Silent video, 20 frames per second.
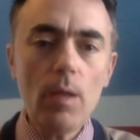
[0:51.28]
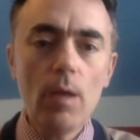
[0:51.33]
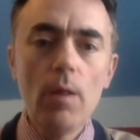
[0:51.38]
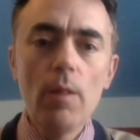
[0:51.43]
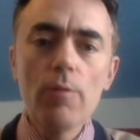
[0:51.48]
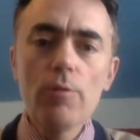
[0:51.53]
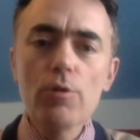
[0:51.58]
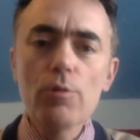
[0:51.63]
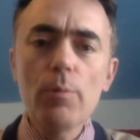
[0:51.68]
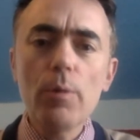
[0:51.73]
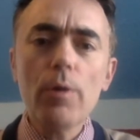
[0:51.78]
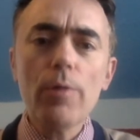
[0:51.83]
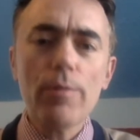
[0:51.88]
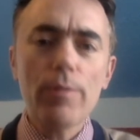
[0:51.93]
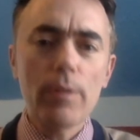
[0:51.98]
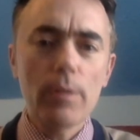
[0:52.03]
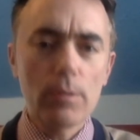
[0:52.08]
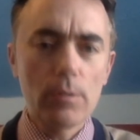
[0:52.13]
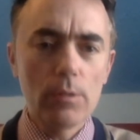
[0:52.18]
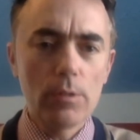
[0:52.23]
The smart
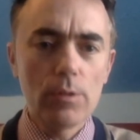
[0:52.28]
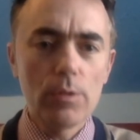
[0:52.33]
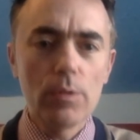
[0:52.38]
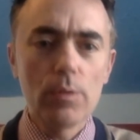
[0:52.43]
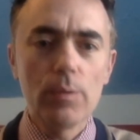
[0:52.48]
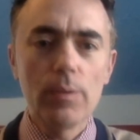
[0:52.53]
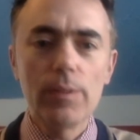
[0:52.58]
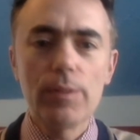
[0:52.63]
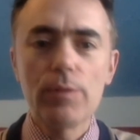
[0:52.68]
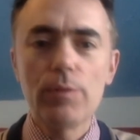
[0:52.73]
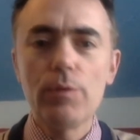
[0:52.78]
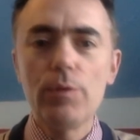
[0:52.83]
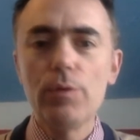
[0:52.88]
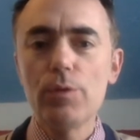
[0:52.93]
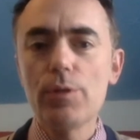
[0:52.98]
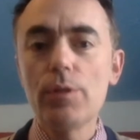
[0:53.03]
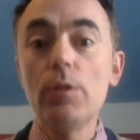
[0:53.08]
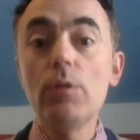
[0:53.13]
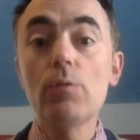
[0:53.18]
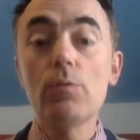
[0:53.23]
thing to do is to use
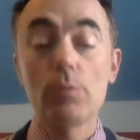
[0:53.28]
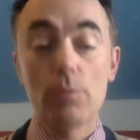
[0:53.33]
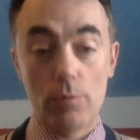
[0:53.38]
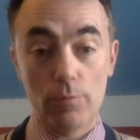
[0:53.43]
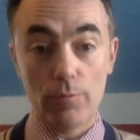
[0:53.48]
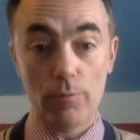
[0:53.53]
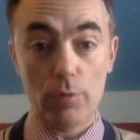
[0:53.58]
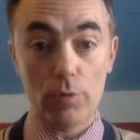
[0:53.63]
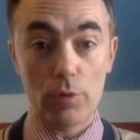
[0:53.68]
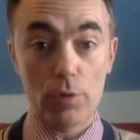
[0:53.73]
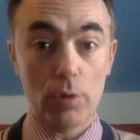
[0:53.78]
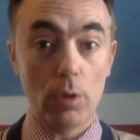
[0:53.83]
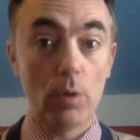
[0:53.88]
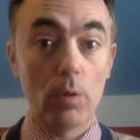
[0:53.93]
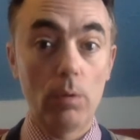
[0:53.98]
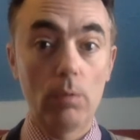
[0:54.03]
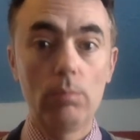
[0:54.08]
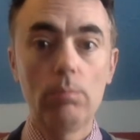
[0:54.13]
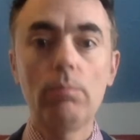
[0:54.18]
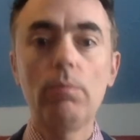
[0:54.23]
Newton's first law,
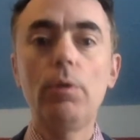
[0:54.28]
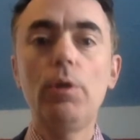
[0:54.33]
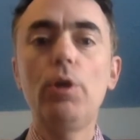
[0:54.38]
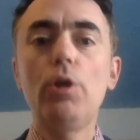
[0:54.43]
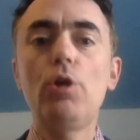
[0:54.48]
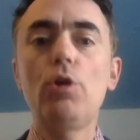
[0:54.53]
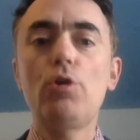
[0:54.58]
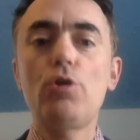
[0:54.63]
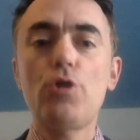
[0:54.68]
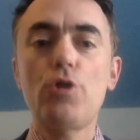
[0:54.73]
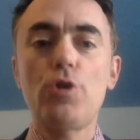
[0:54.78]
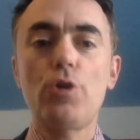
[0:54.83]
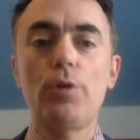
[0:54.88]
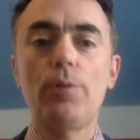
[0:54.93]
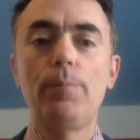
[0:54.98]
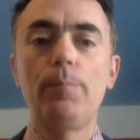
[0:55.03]
inertia.